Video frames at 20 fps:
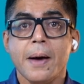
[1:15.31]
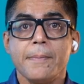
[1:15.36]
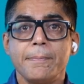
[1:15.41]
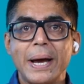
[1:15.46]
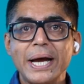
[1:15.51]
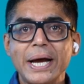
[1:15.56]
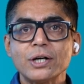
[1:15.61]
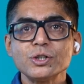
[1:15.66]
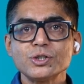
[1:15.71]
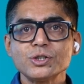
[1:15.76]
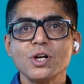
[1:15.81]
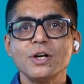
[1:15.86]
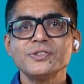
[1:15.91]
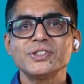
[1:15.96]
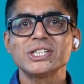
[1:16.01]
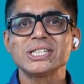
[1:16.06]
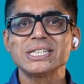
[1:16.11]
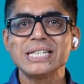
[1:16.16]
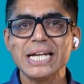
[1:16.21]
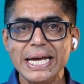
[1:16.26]
Microsoft's
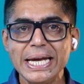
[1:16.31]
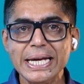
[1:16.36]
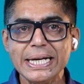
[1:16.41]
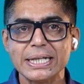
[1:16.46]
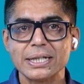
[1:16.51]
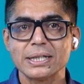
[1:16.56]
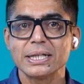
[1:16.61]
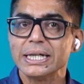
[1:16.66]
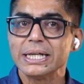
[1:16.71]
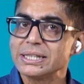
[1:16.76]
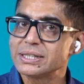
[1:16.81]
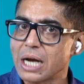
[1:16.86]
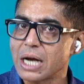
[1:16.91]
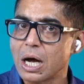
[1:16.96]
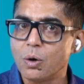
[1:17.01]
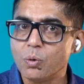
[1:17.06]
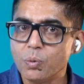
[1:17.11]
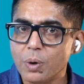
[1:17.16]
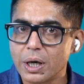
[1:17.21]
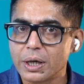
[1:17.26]
stake is
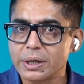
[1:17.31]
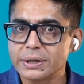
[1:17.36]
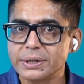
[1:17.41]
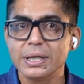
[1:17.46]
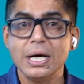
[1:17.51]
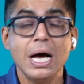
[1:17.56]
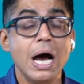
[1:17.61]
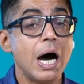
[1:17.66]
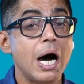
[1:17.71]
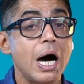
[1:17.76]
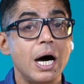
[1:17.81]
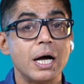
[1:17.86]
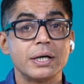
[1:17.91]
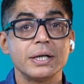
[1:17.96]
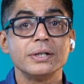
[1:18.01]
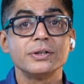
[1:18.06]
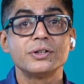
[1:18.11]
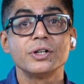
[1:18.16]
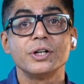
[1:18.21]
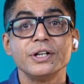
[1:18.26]
now worth
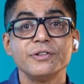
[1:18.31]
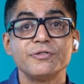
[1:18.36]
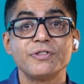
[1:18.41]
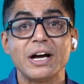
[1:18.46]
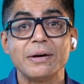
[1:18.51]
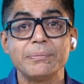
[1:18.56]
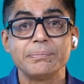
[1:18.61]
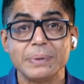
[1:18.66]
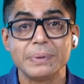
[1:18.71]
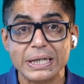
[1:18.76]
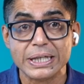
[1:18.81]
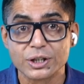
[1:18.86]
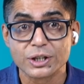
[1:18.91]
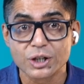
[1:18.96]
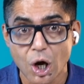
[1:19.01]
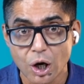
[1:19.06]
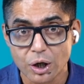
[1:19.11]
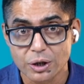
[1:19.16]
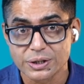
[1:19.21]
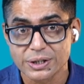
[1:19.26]
$135 billion,
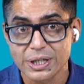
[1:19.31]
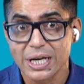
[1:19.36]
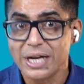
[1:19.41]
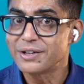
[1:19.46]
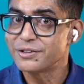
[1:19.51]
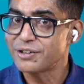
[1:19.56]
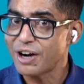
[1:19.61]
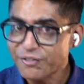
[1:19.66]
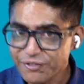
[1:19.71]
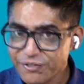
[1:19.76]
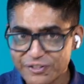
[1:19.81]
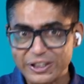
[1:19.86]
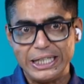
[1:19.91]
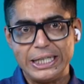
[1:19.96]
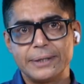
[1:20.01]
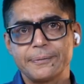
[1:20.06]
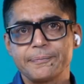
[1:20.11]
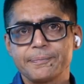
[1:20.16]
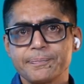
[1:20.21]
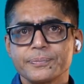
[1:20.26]
roughly
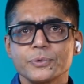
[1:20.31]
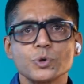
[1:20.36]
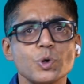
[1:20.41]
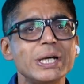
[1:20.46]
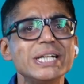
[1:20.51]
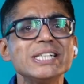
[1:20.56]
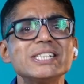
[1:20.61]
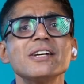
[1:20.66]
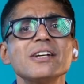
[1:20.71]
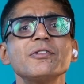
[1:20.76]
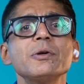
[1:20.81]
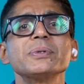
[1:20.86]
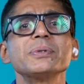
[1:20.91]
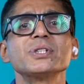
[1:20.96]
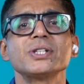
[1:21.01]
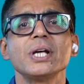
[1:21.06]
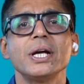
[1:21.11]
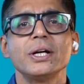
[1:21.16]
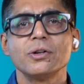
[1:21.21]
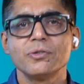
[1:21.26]

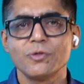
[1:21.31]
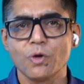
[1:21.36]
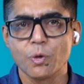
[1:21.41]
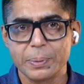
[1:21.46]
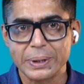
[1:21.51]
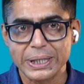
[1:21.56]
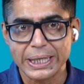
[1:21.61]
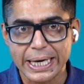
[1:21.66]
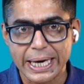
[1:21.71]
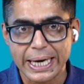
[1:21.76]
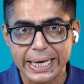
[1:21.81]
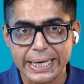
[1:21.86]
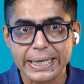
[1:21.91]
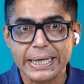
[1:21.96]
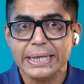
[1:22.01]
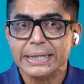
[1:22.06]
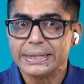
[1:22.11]
27% of OpenAI,